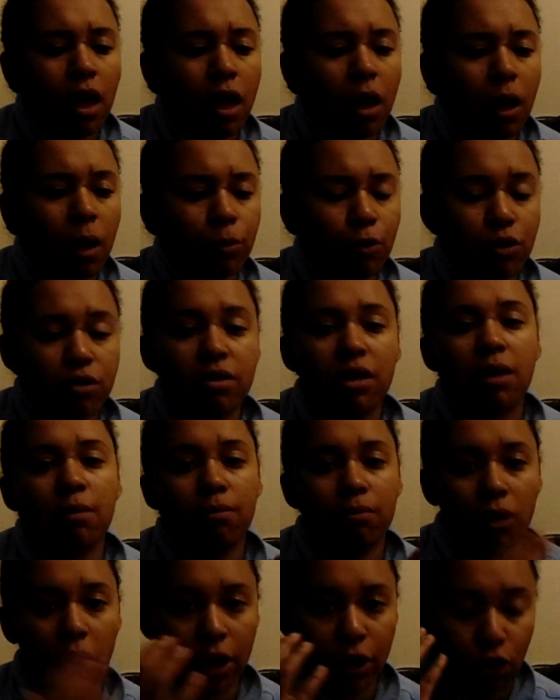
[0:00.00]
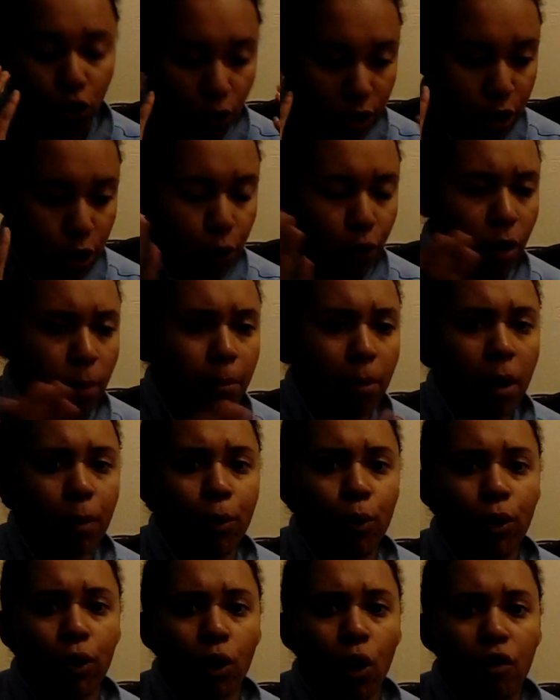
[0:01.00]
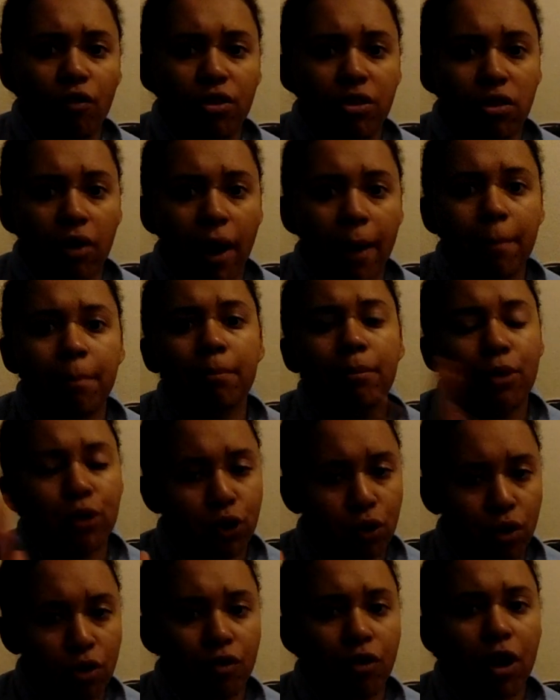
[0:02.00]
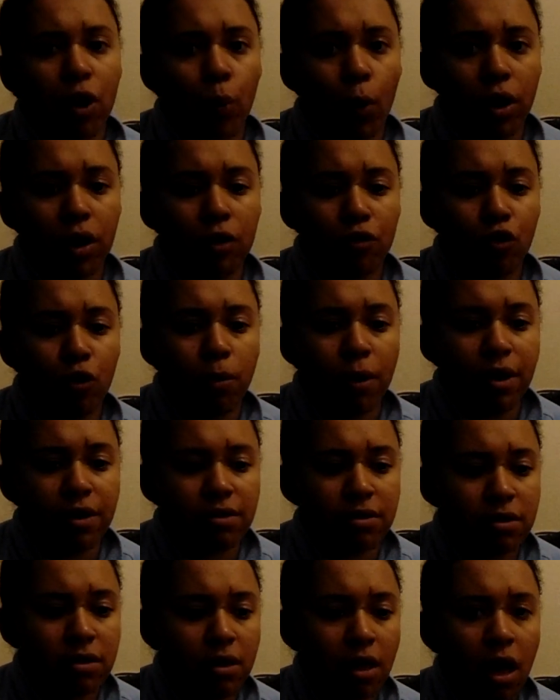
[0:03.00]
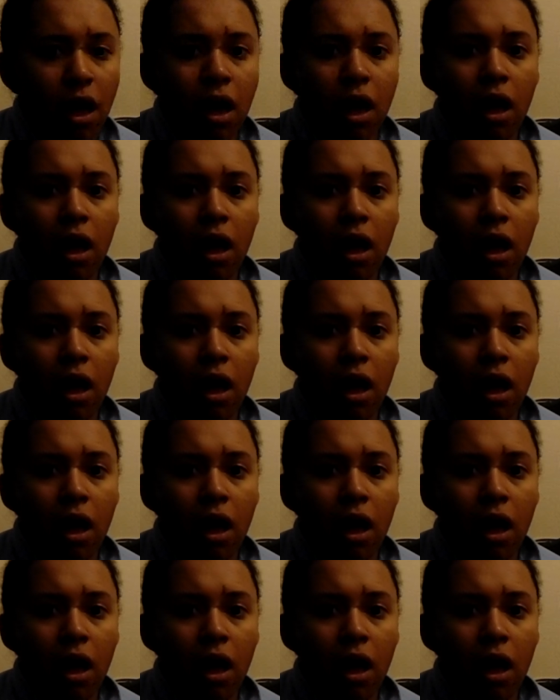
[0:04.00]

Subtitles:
You seem like you're in your own bubble a lot of the time, but you're a very wonderful person,